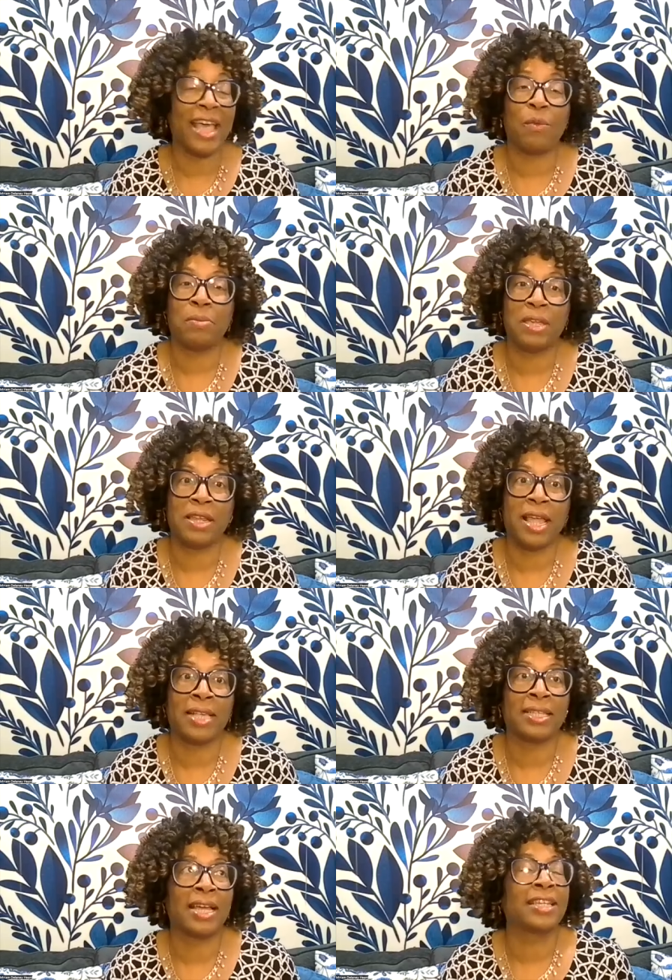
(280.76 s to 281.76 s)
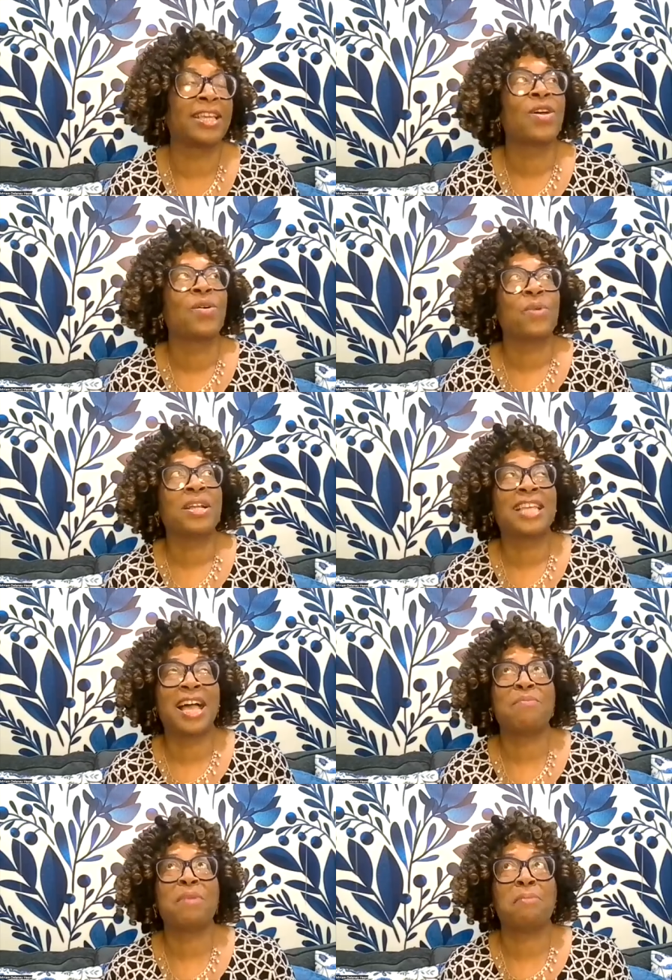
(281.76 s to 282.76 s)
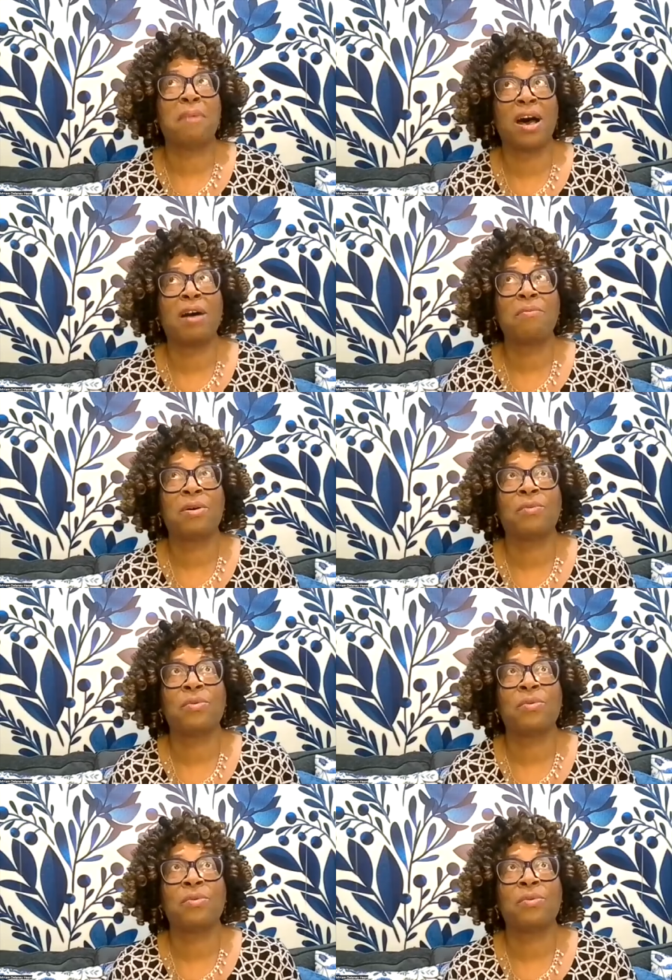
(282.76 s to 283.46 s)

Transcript: That would be an anxiety. One time my mom,